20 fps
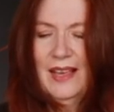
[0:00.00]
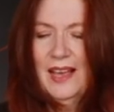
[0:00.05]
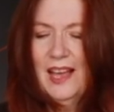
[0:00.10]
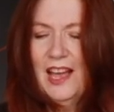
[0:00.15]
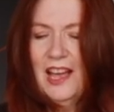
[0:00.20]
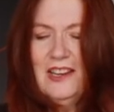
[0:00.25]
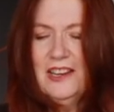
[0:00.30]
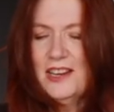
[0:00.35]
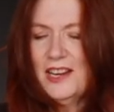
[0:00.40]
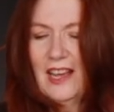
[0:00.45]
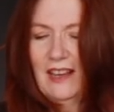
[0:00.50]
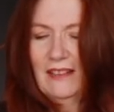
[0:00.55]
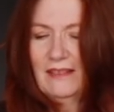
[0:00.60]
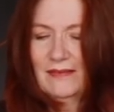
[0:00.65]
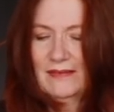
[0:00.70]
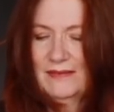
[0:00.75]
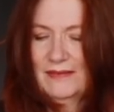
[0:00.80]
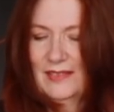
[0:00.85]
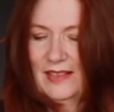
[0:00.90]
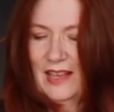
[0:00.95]
I don't know.
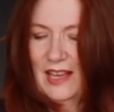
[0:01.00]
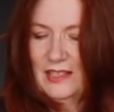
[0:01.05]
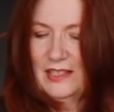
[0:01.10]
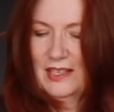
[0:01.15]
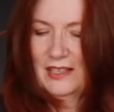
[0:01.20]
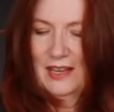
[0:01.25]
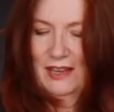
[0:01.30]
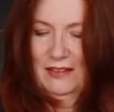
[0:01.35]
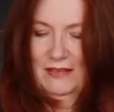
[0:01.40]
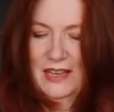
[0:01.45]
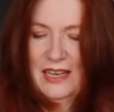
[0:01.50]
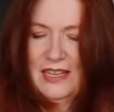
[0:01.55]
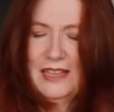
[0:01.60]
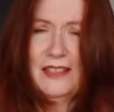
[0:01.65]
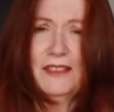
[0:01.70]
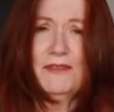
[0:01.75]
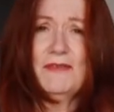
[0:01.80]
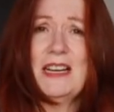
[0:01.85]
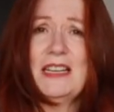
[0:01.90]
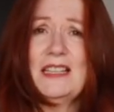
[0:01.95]
I don't know. Any
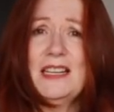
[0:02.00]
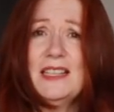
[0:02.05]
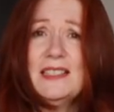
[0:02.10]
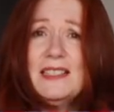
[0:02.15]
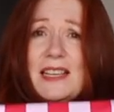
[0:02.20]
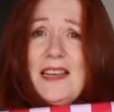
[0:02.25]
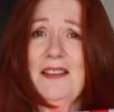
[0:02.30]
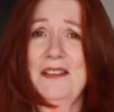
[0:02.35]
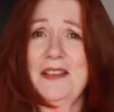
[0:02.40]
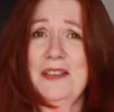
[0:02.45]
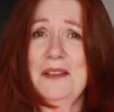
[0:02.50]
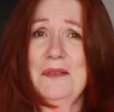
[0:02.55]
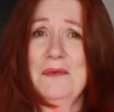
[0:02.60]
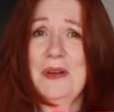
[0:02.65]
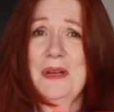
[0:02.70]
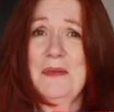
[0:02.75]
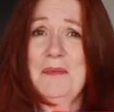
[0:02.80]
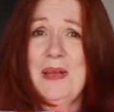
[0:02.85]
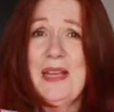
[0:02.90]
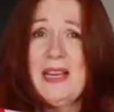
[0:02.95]
other redheads out there that
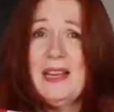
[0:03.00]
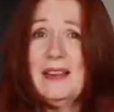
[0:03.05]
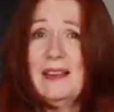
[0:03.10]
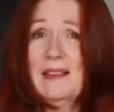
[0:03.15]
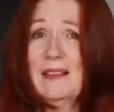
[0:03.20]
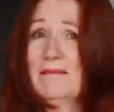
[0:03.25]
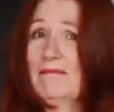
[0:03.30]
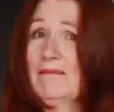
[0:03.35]
wear pink?